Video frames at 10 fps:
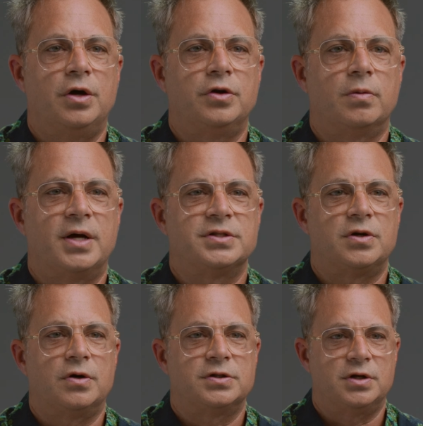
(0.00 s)
under my
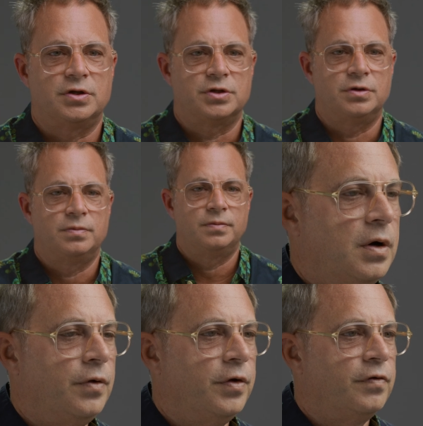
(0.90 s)
star section.
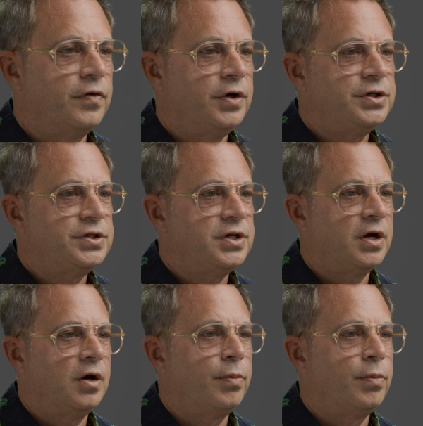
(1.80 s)
On the fringe, taking a